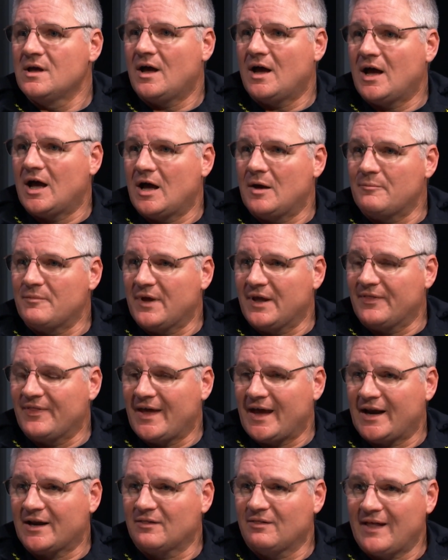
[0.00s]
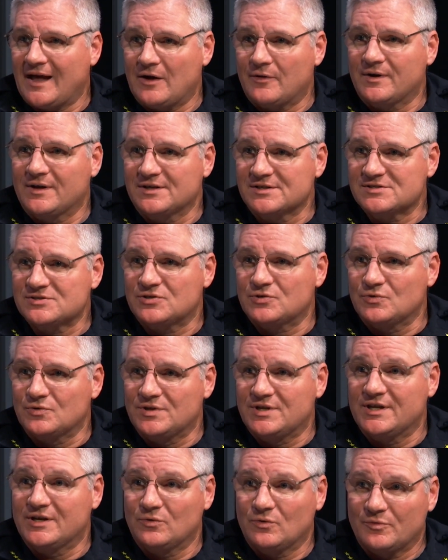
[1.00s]
And that allowed us to
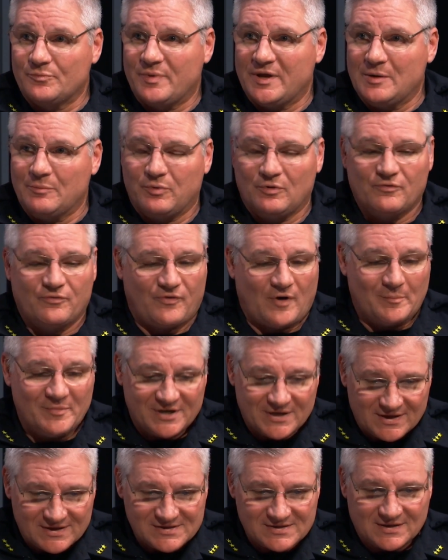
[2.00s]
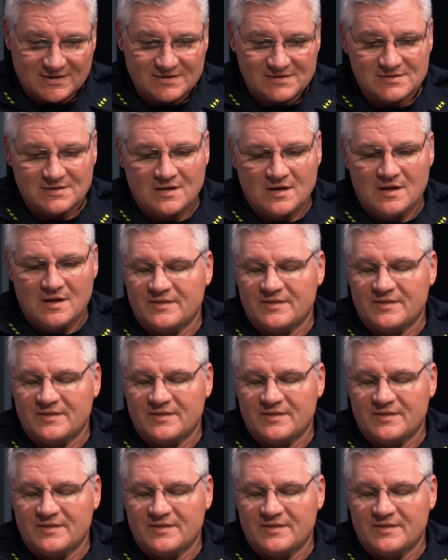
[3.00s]
deal with people from a distance